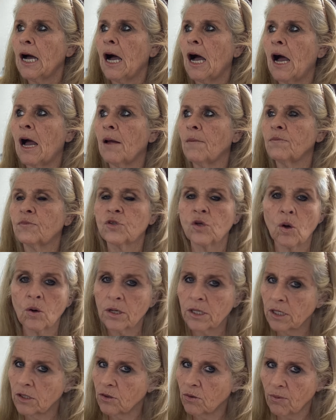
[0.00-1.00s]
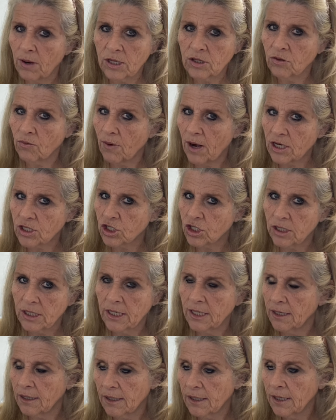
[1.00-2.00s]
I'm totally in the right direction
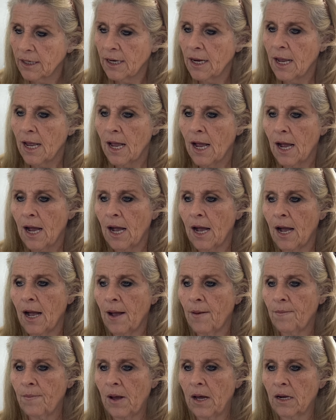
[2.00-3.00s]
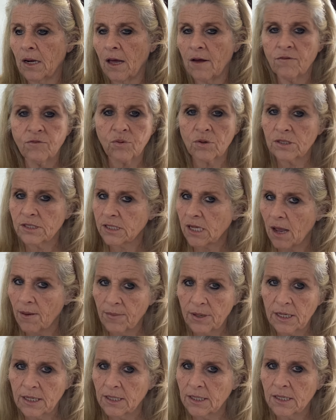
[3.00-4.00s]
here. A loved one's
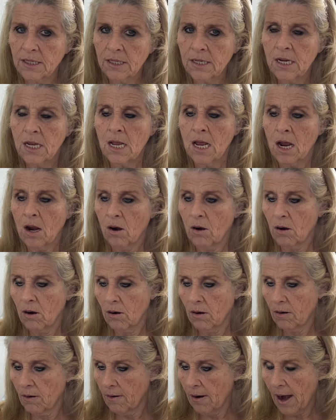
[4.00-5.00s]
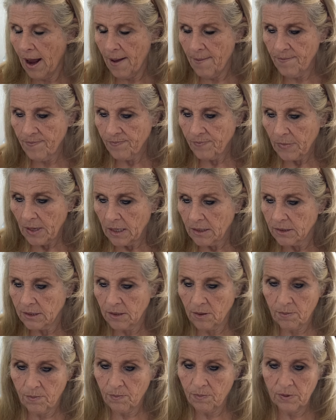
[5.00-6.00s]
coming in or
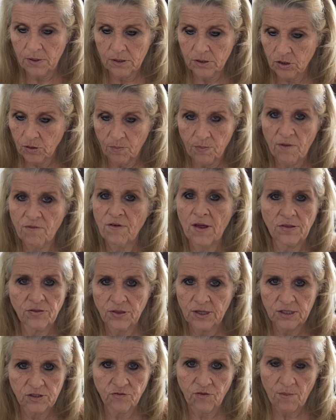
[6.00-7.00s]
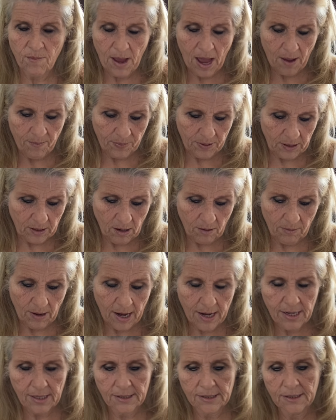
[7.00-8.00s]
to prevent this from happening, all
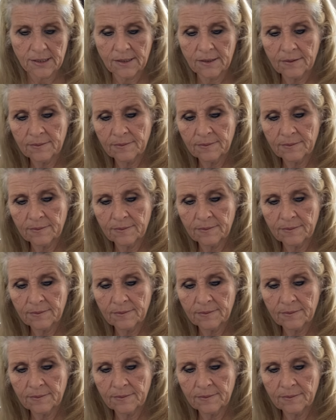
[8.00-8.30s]
right?